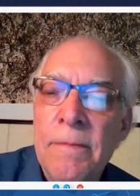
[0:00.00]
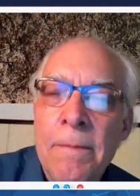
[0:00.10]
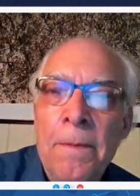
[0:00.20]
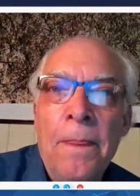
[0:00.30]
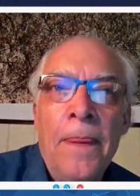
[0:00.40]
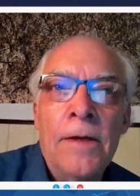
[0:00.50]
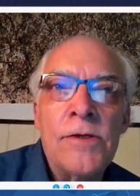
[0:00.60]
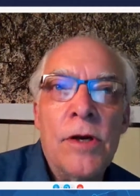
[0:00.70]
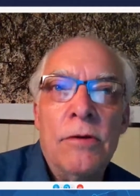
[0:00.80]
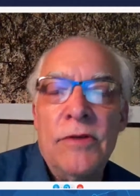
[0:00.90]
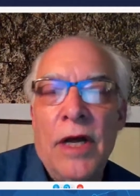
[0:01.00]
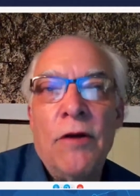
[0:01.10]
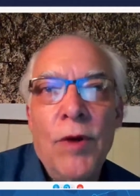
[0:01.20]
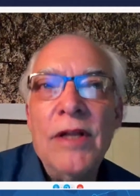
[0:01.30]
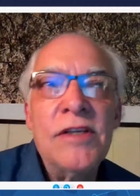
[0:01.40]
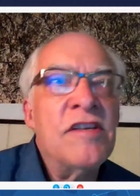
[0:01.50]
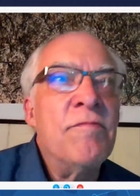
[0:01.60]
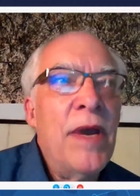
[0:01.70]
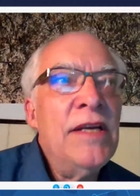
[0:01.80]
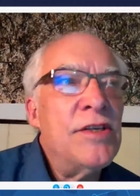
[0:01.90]
Mm-hmm. So, on a relative
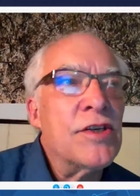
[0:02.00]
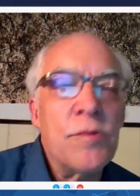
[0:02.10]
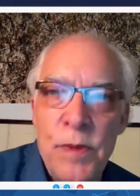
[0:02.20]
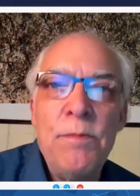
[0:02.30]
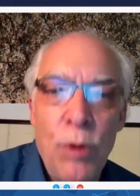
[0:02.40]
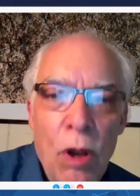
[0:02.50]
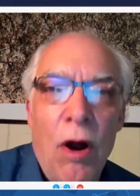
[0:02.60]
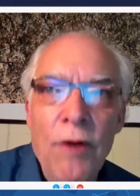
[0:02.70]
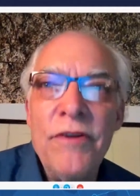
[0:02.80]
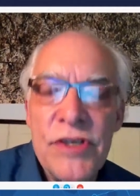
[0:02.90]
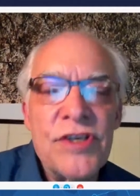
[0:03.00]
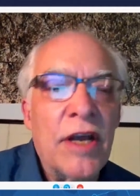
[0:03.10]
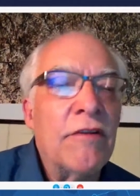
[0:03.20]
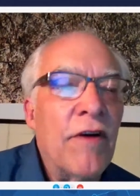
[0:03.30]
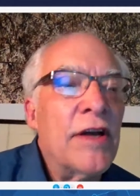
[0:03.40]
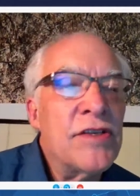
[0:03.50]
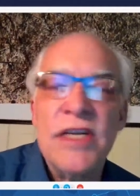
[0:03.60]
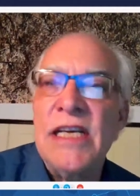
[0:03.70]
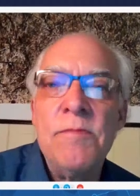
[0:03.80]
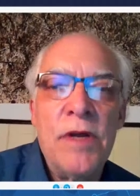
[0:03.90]
basis, people are incentivized to
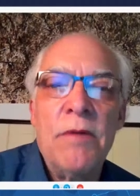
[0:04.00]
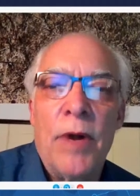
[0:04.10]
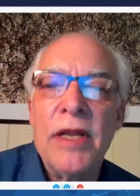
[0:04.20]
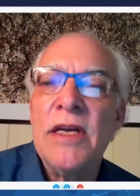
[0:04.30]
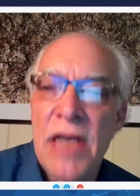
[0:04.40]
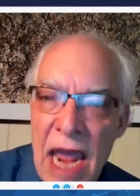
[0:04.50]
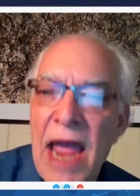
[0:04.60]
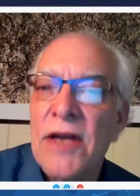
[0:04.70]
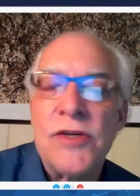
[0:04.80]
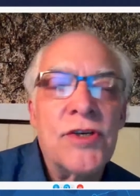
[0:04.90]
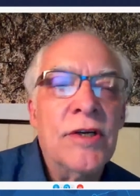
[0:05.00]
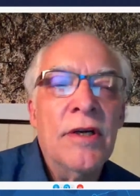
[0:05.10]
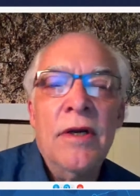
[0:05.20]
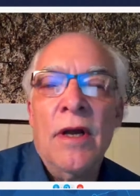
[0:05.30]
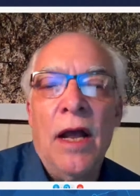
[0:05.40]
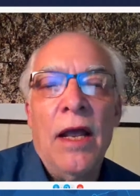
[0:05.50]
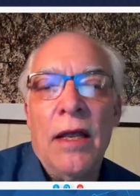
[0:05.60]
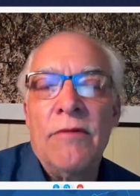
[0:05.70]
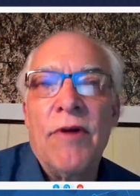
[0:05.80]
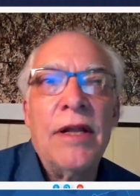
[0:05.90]
keep their money in cash.
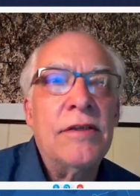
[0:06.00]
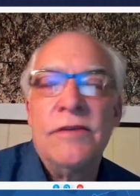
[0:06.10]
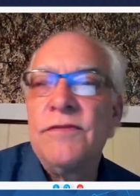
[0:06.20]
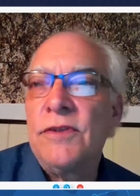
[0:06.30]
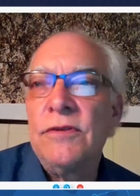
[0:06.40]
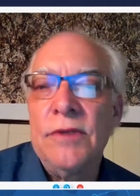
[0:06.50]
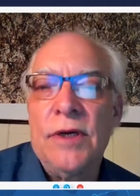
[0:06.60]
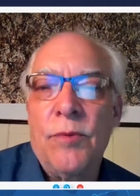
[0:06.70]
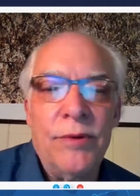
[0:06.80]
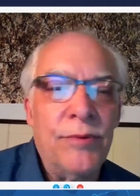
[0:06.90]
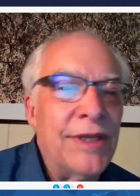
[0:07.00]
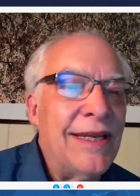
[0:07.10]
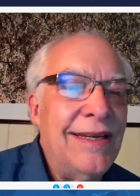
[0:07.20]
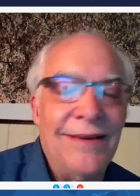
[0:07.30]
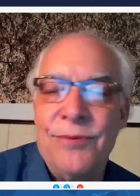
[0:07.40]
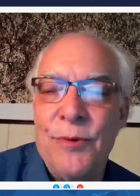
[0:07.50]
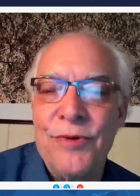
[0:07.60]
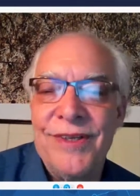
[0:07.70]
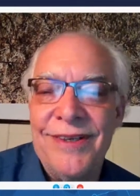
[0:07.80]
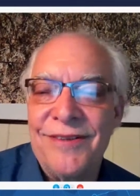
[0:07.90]
And relative to you know what, what the what
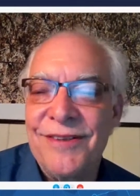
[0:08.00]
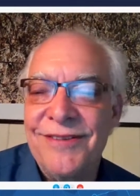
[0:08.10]
would you know the